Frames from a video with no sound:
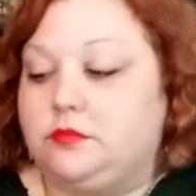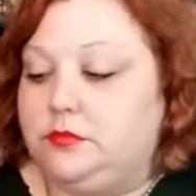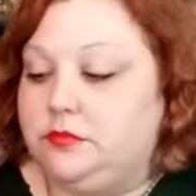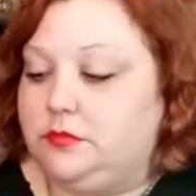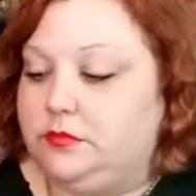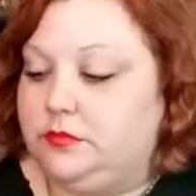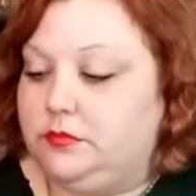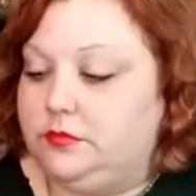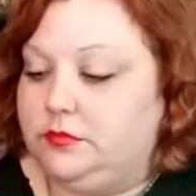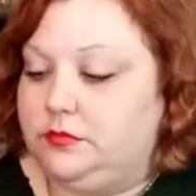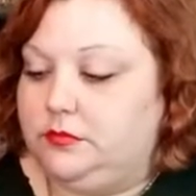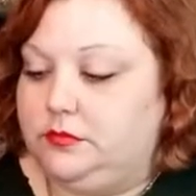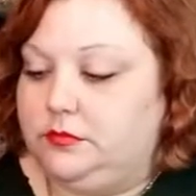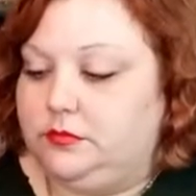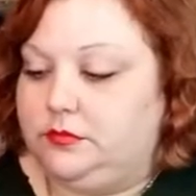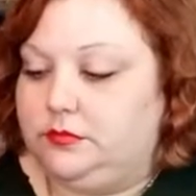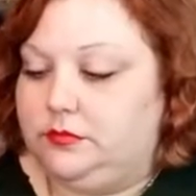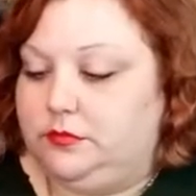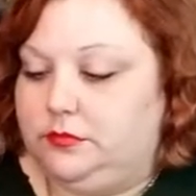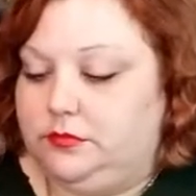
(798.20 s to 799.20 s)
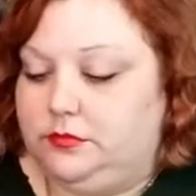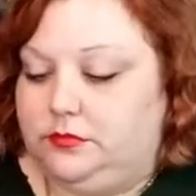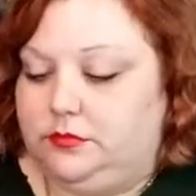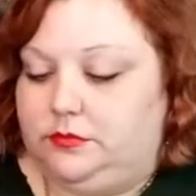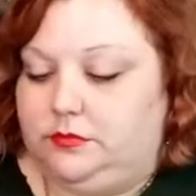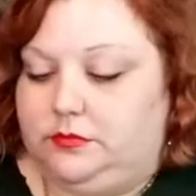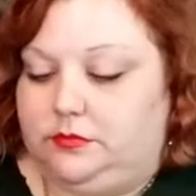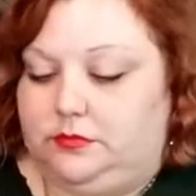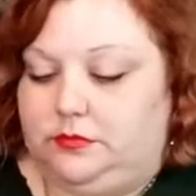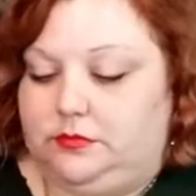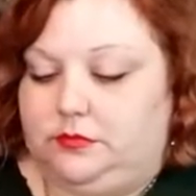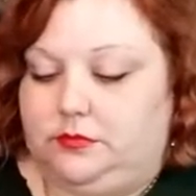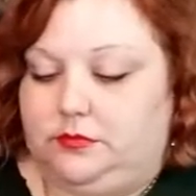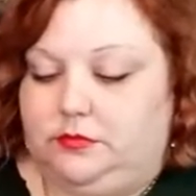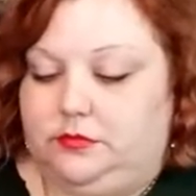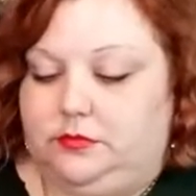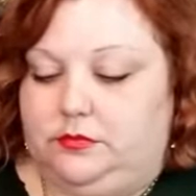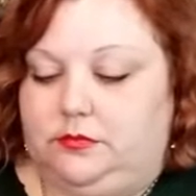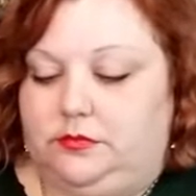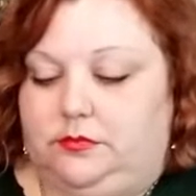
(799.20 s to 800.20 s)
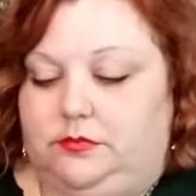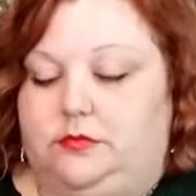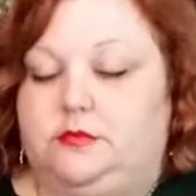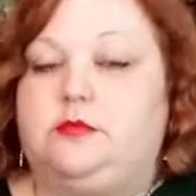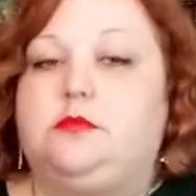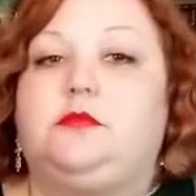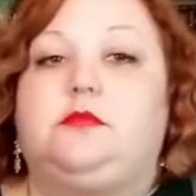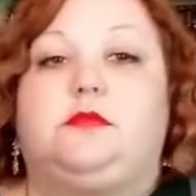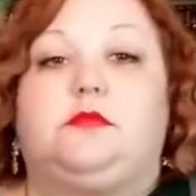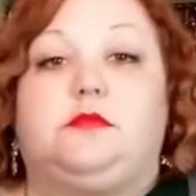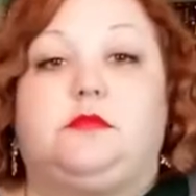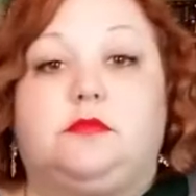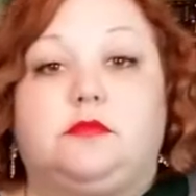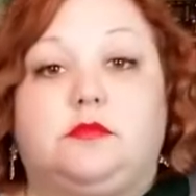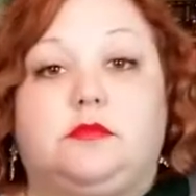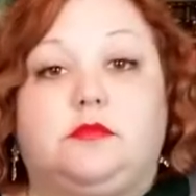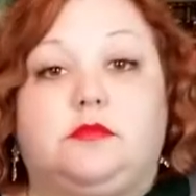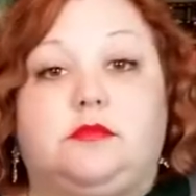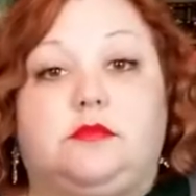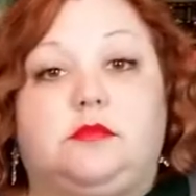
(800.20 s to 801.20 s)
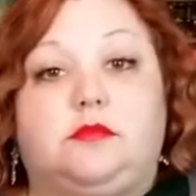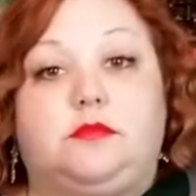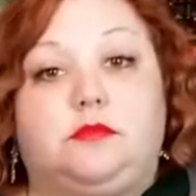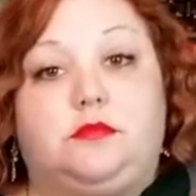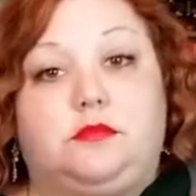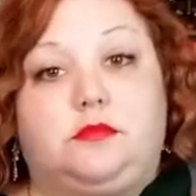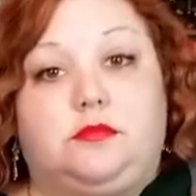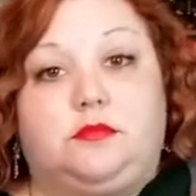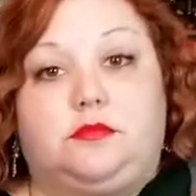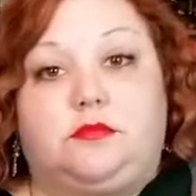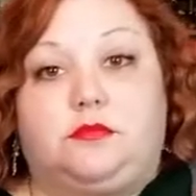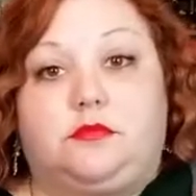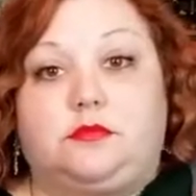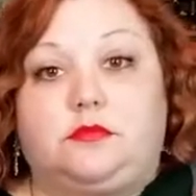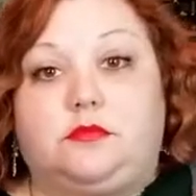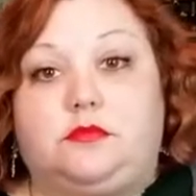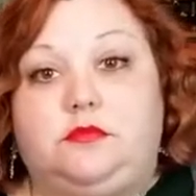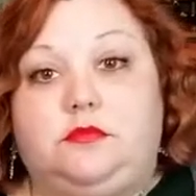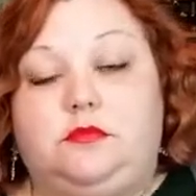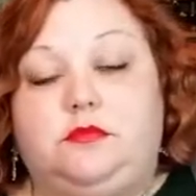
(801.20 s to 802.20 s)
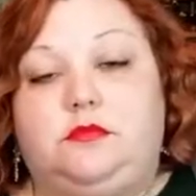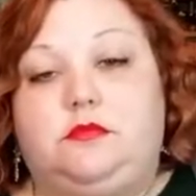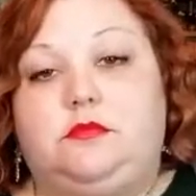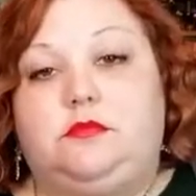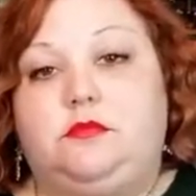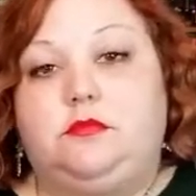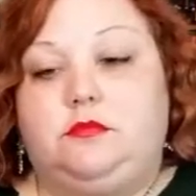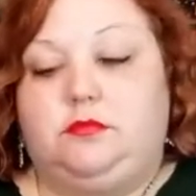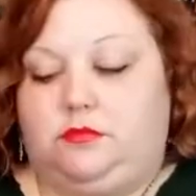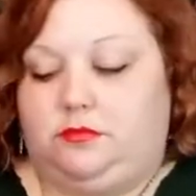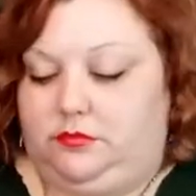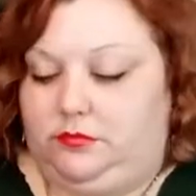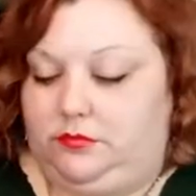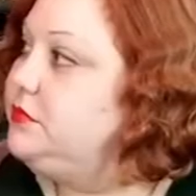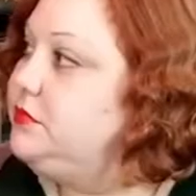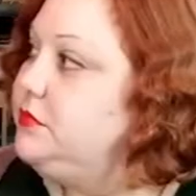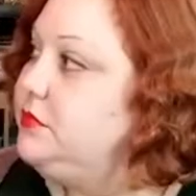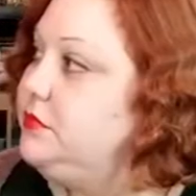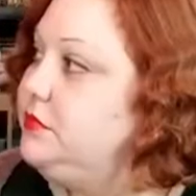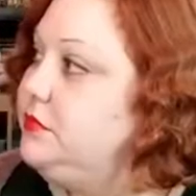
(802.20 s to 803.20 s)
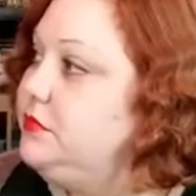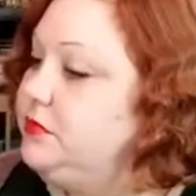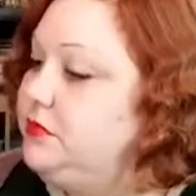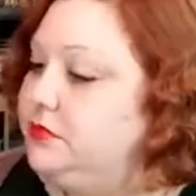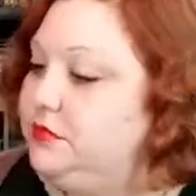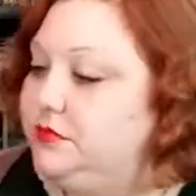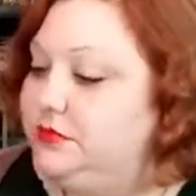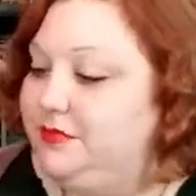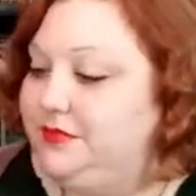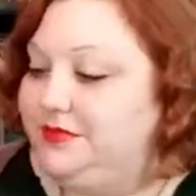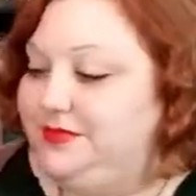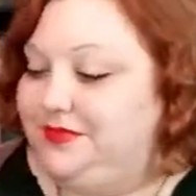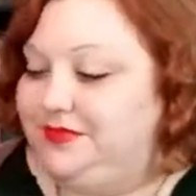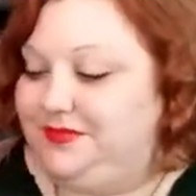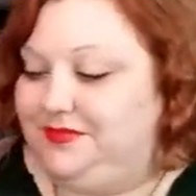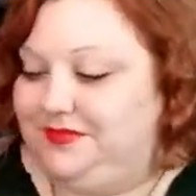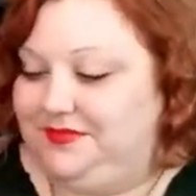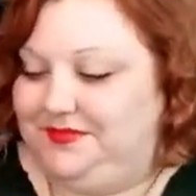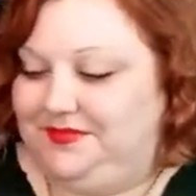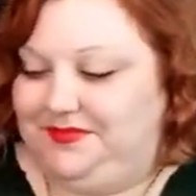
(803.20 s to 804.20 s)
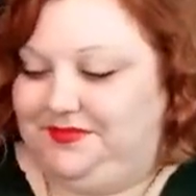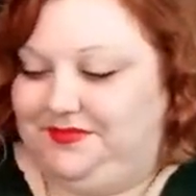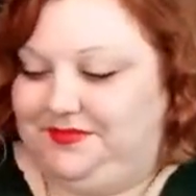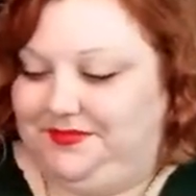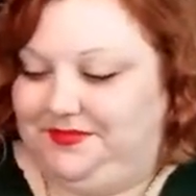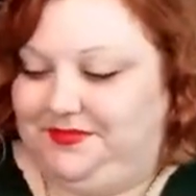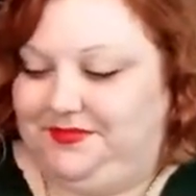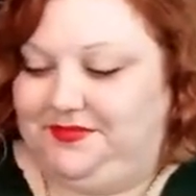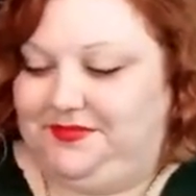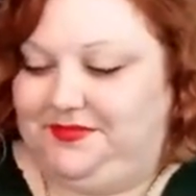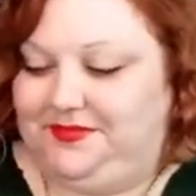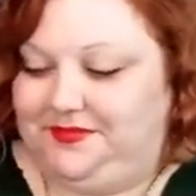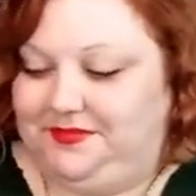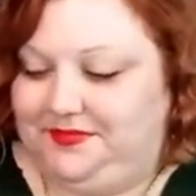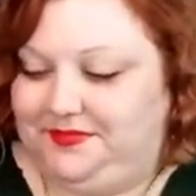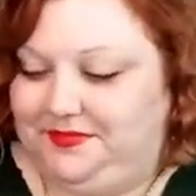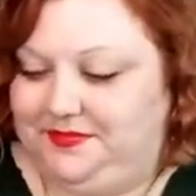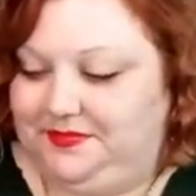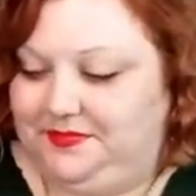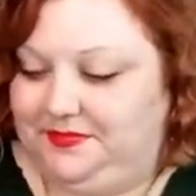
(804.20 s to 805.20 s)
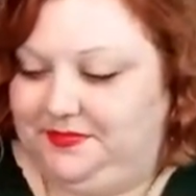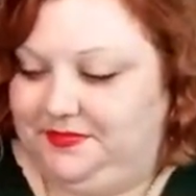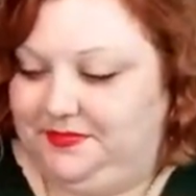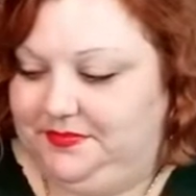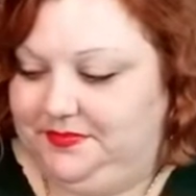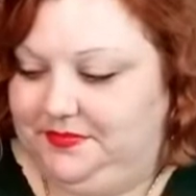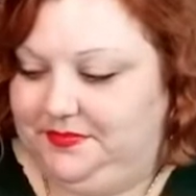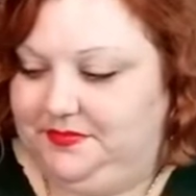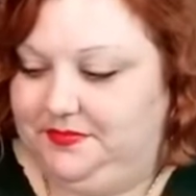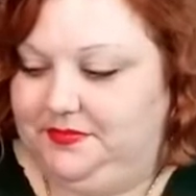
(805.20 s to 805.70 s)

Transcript: (silent)